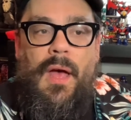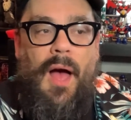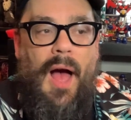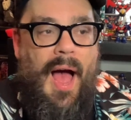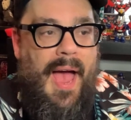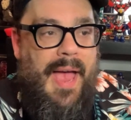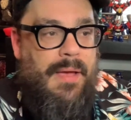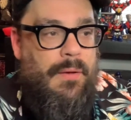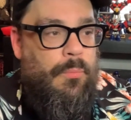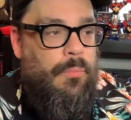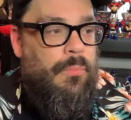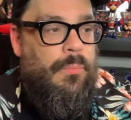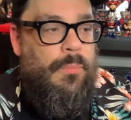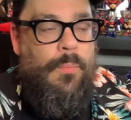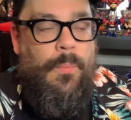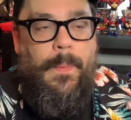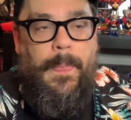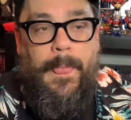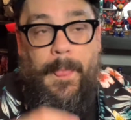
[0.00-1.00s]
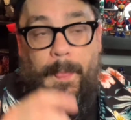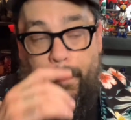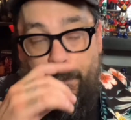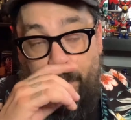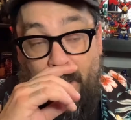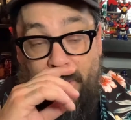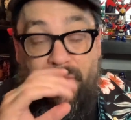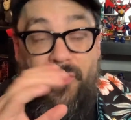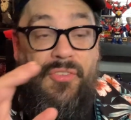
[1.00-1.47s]
I
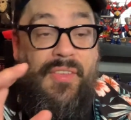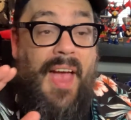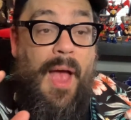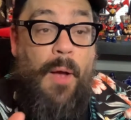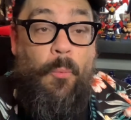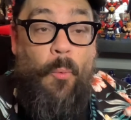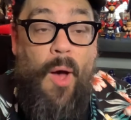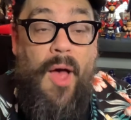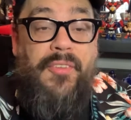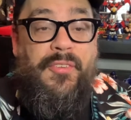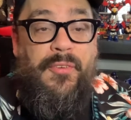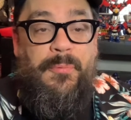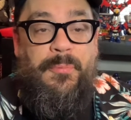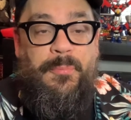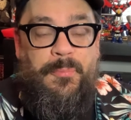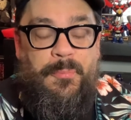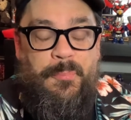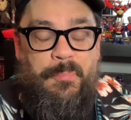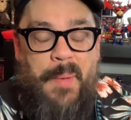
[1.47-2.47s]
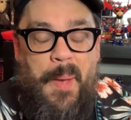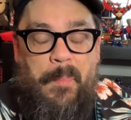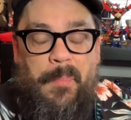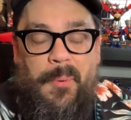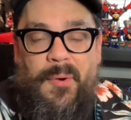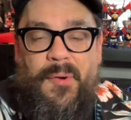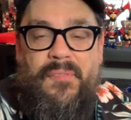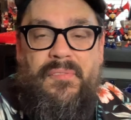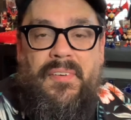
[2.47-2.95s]
should say I was a
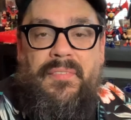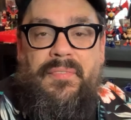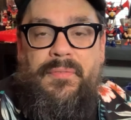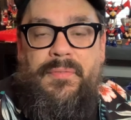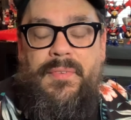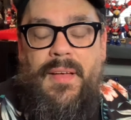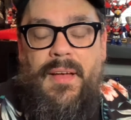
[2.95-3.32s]
member of